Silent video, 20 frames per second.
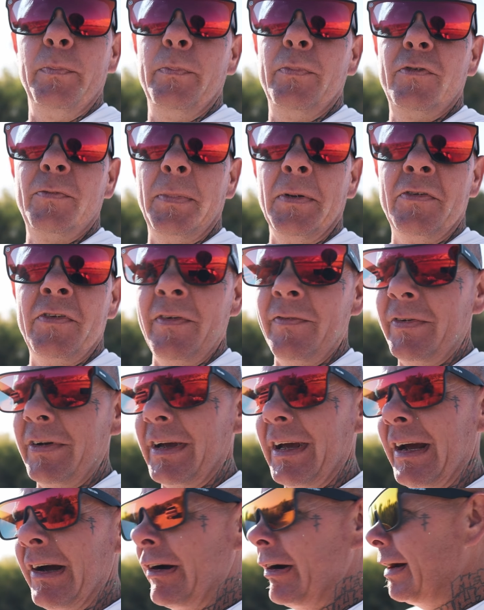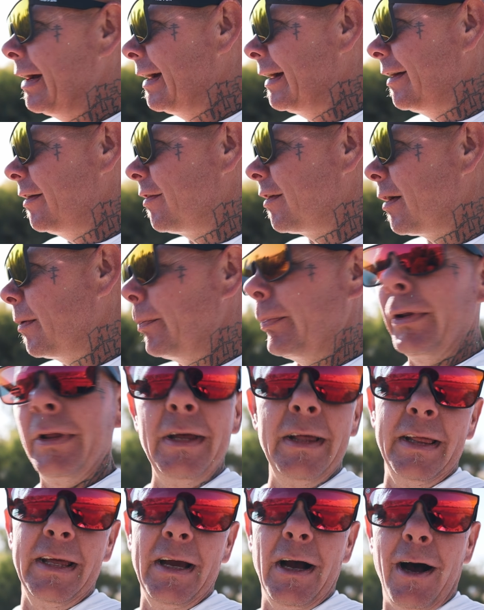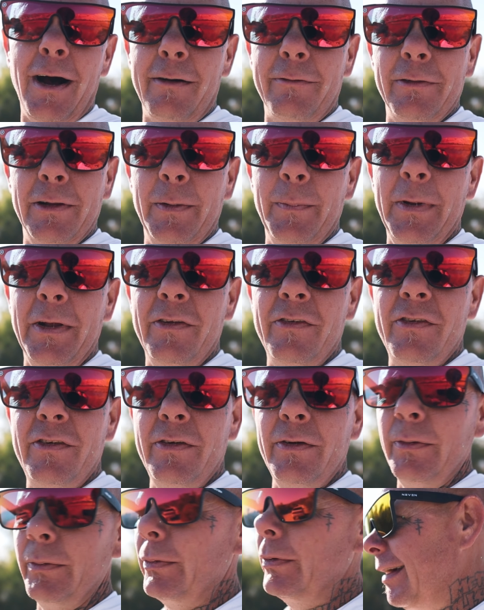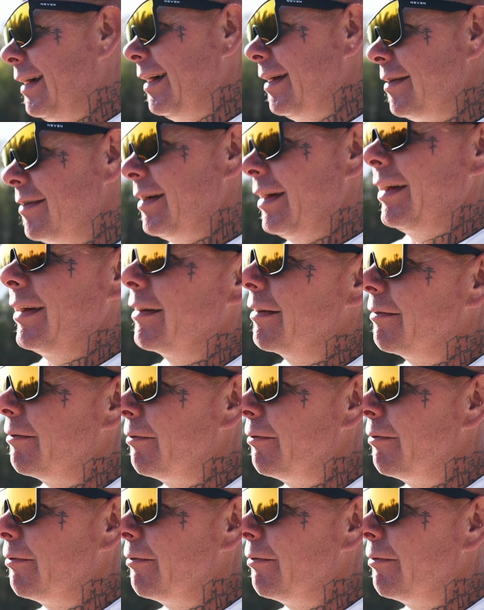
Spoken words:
specific area is completely off limits to hunting.